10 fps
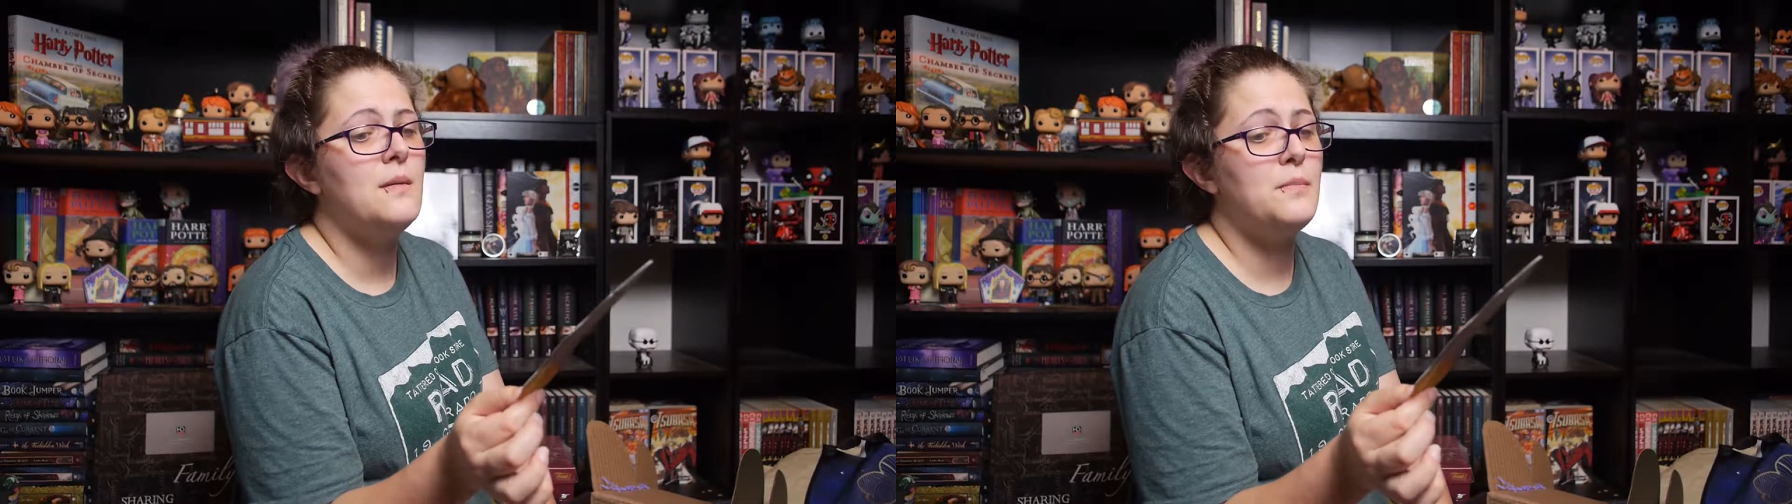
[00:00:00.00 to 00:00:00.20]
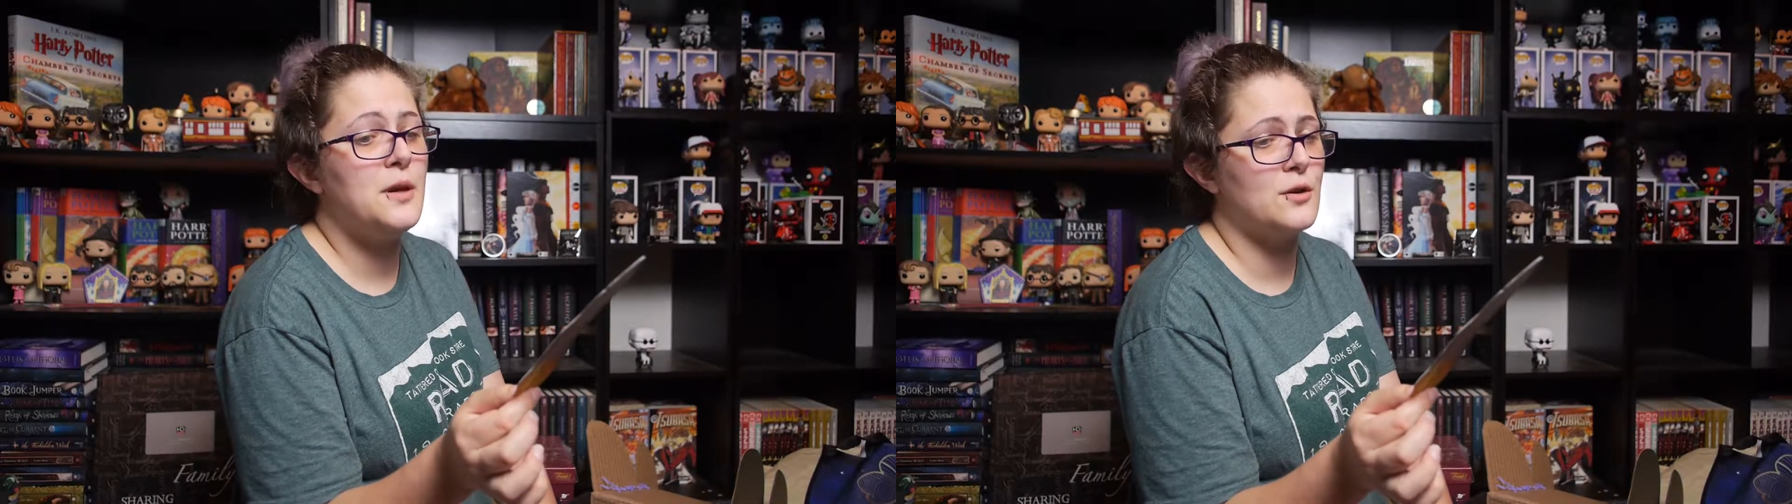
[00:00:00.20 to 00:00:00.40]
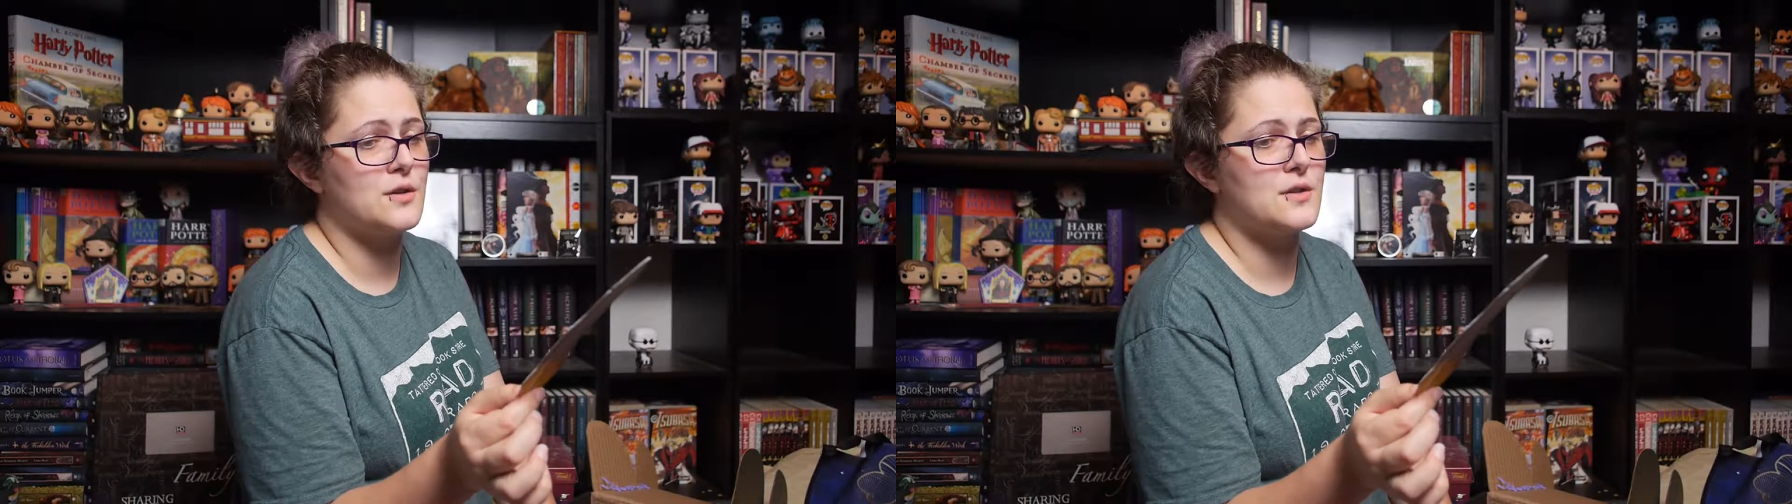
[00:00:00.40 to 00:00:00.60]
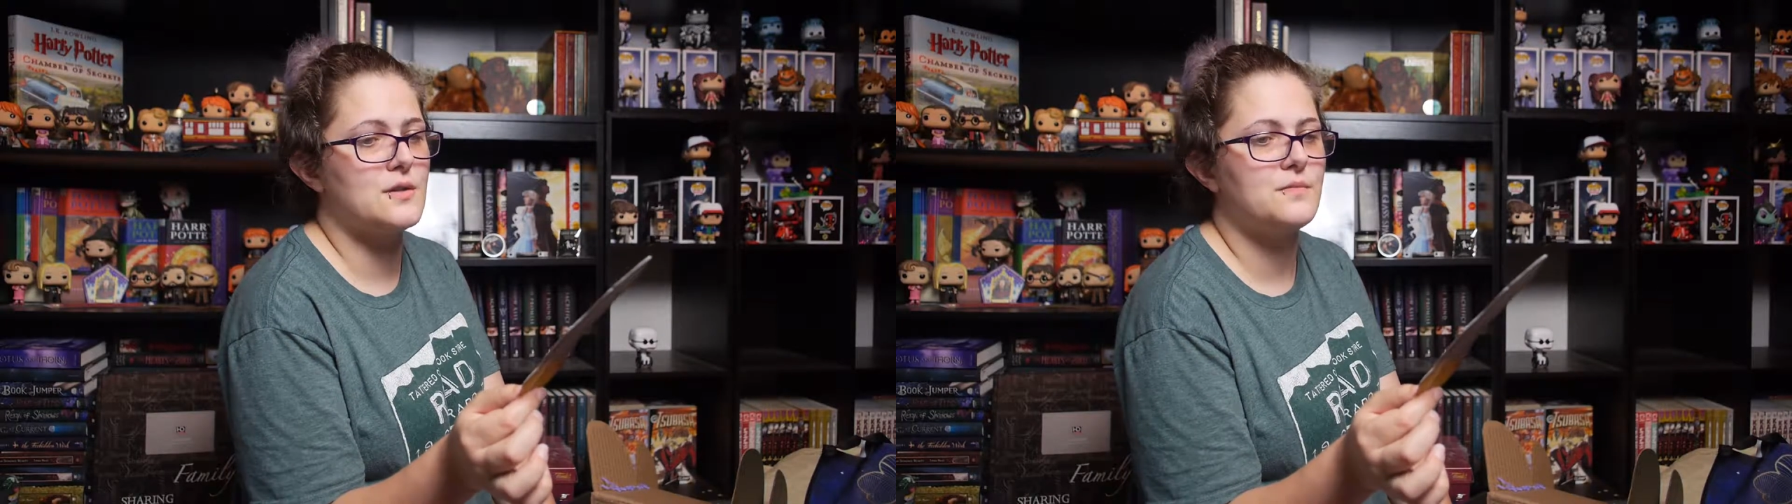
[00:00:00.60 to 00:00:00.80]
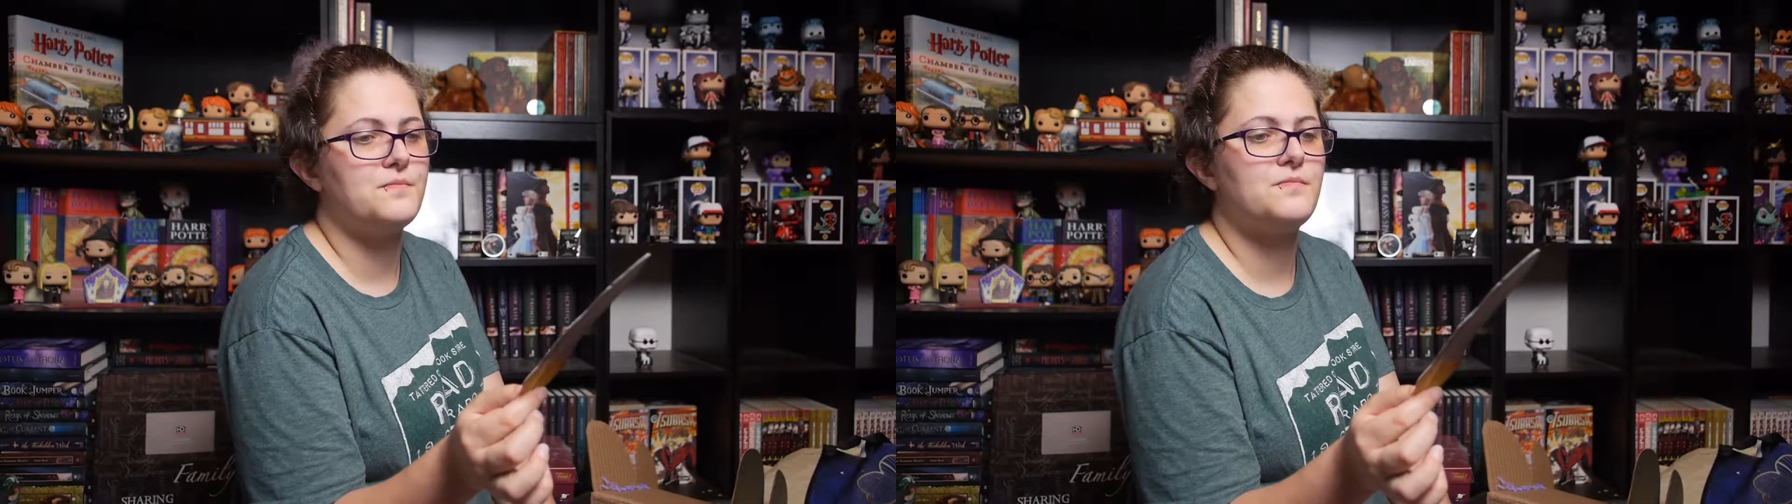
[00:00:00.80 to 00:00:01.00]

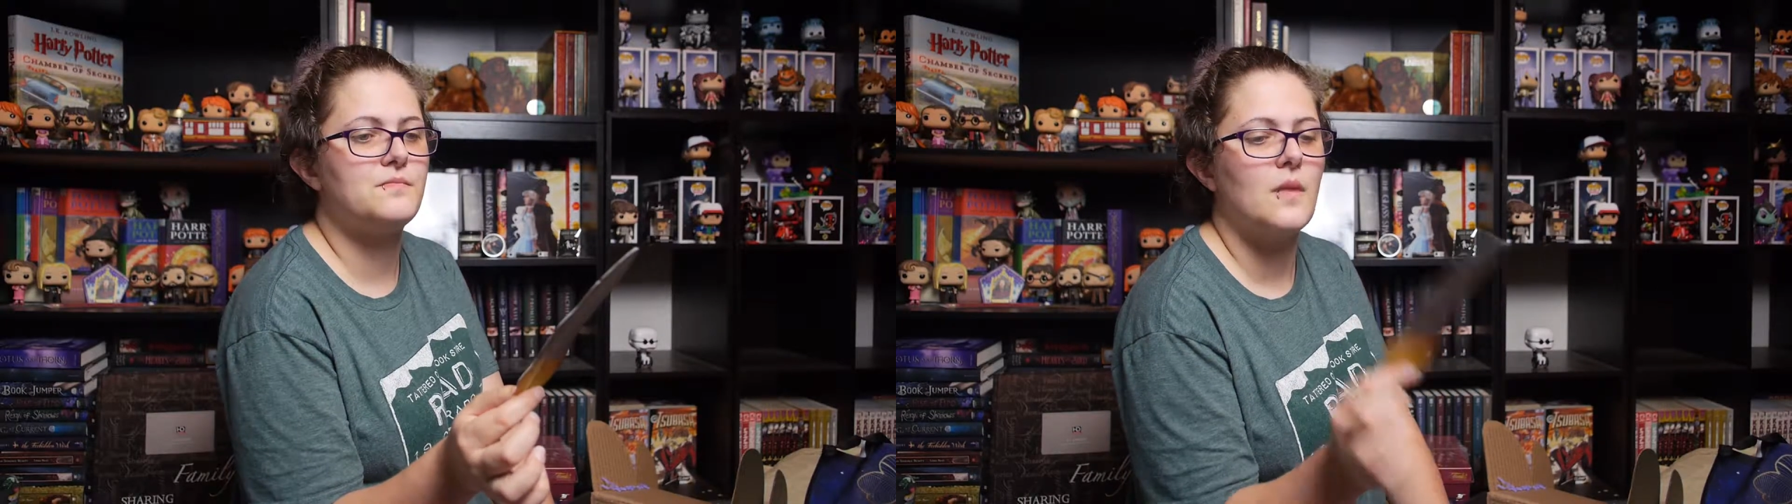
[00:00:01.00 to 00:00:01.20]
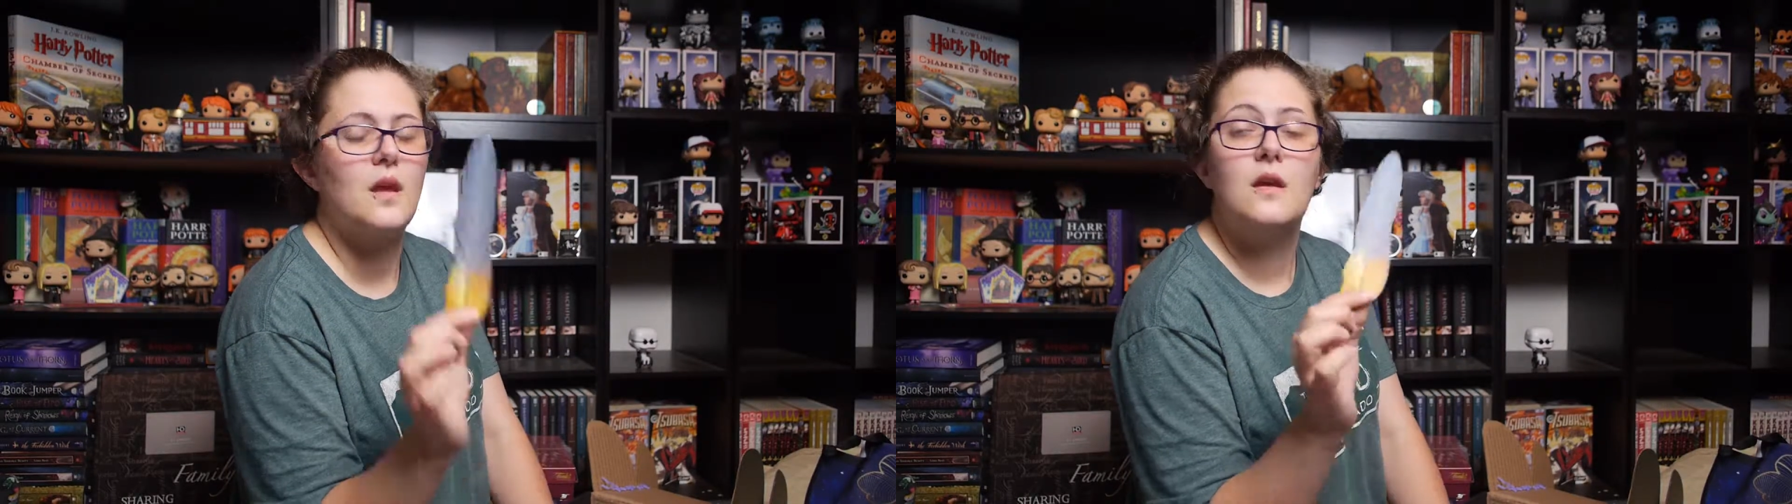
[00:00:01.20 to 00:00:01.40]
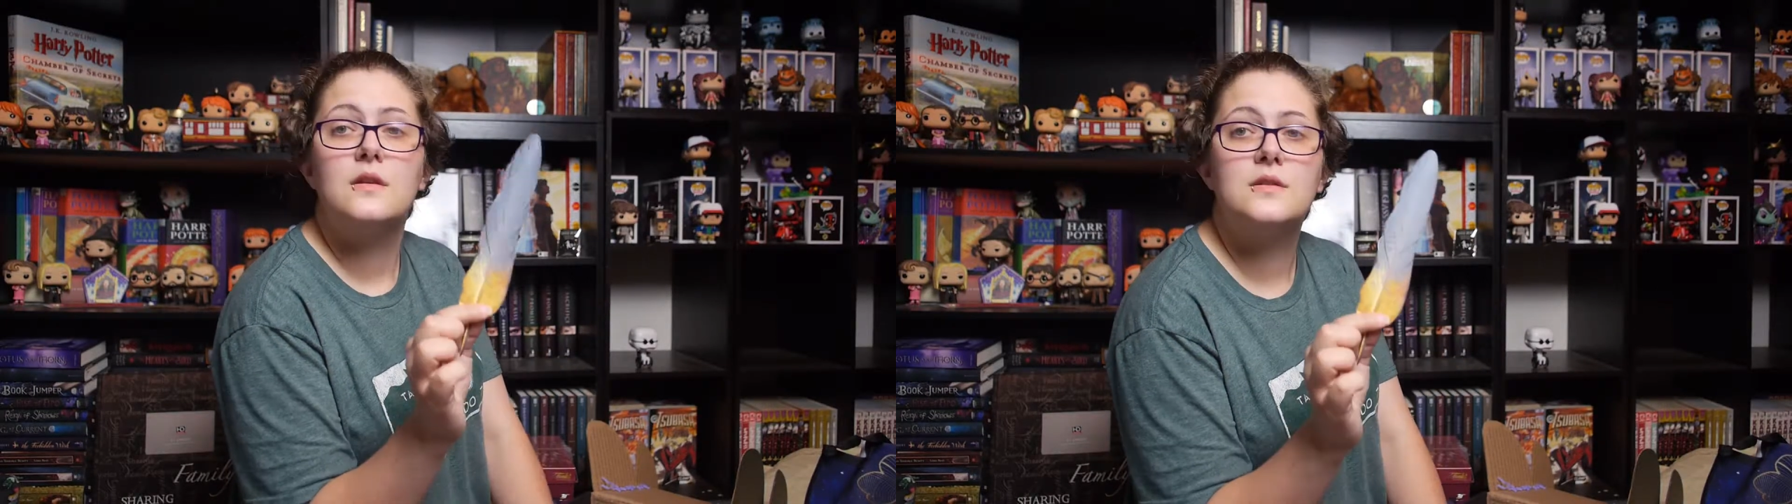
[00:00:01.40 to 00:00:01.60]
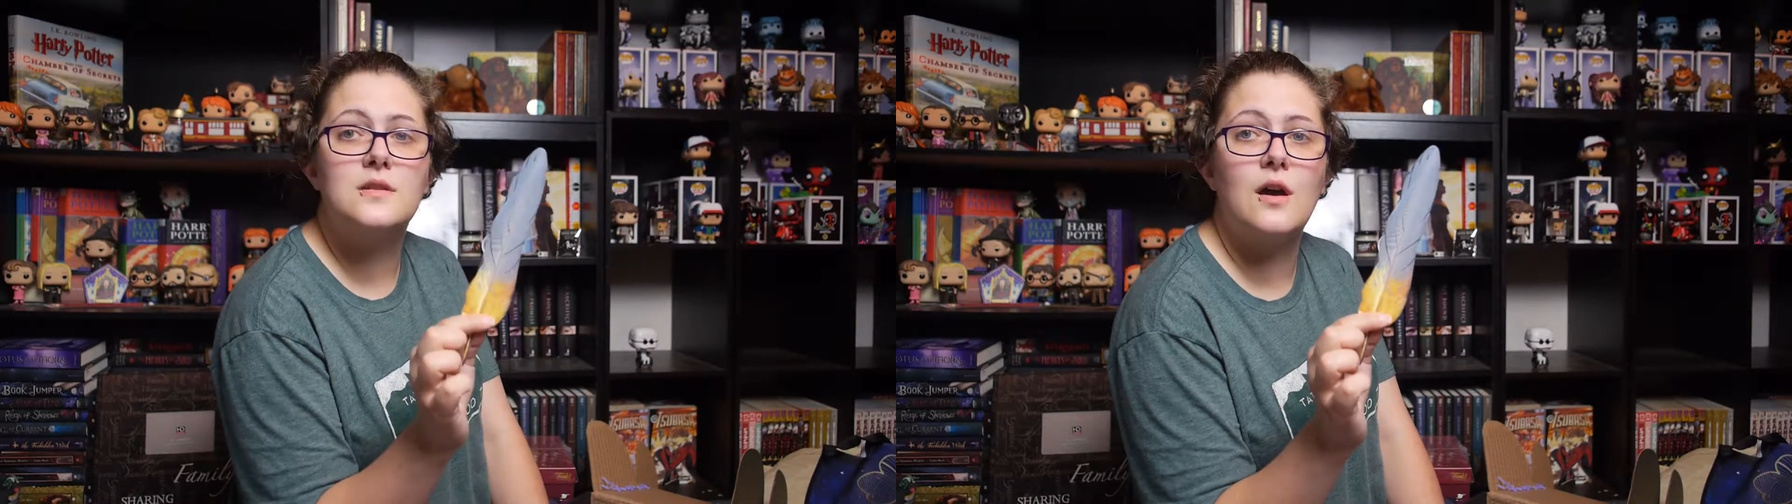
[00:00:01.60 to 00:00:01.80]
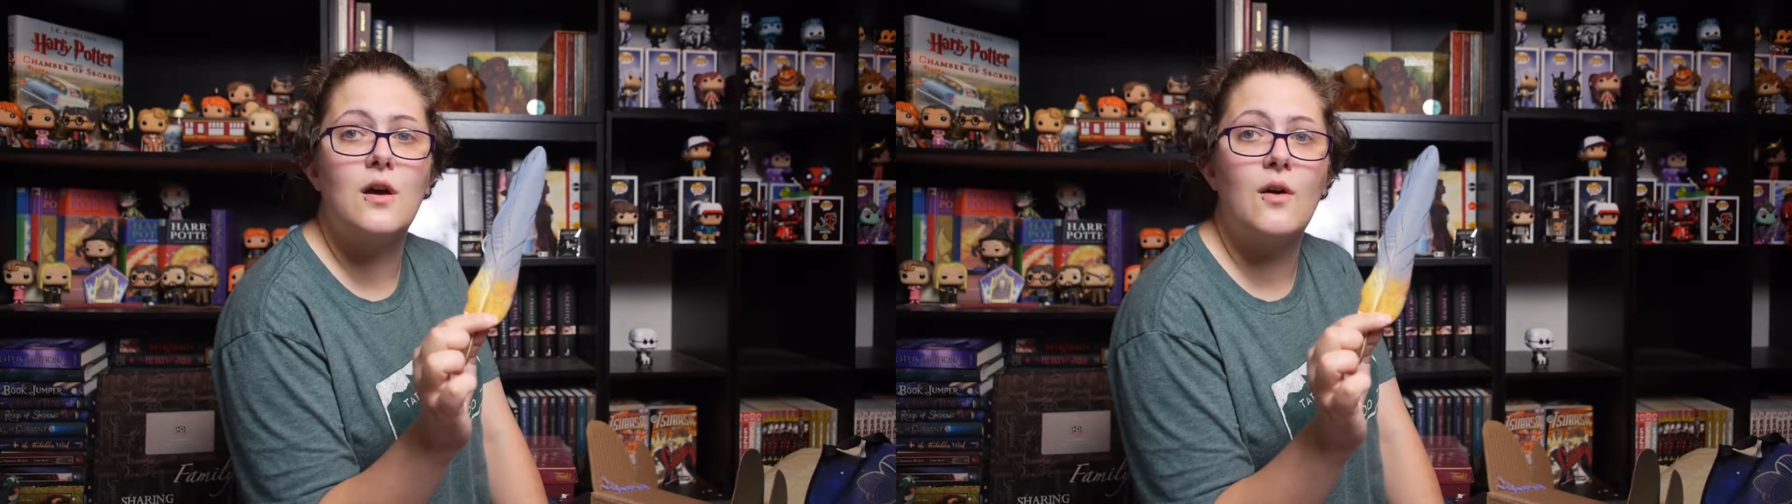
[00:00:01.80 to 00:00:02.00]
Pierce.
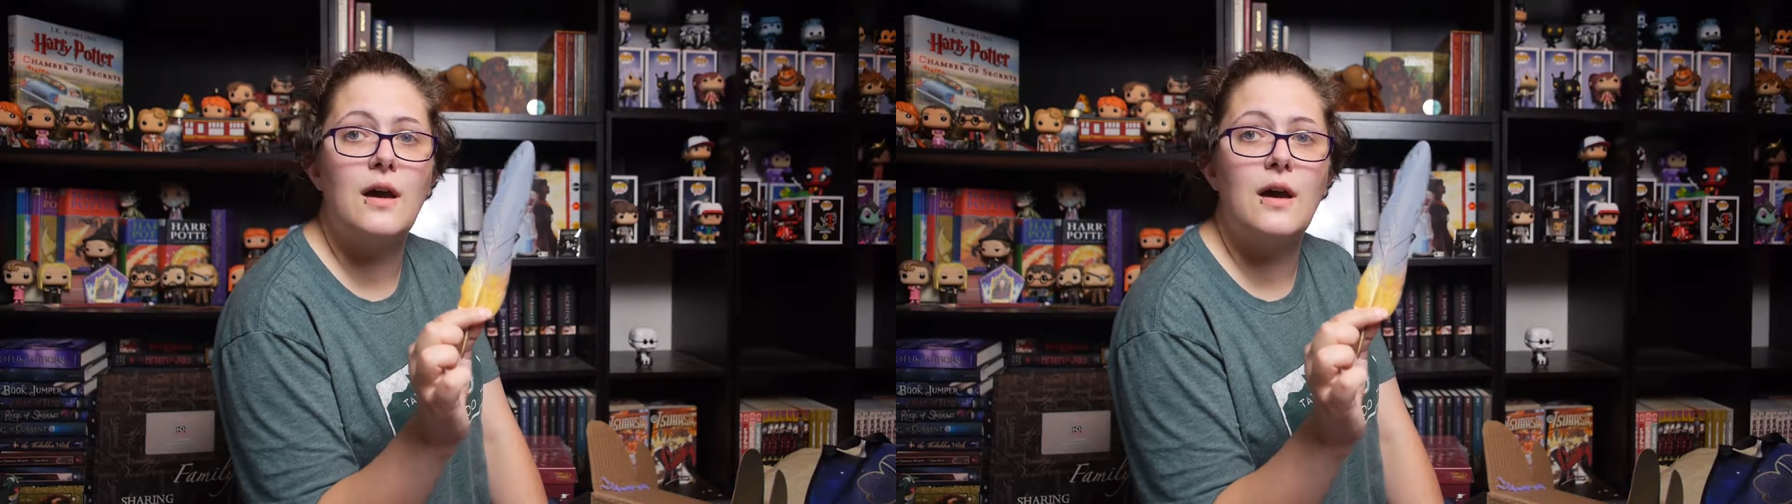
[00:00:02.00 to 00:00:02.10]
So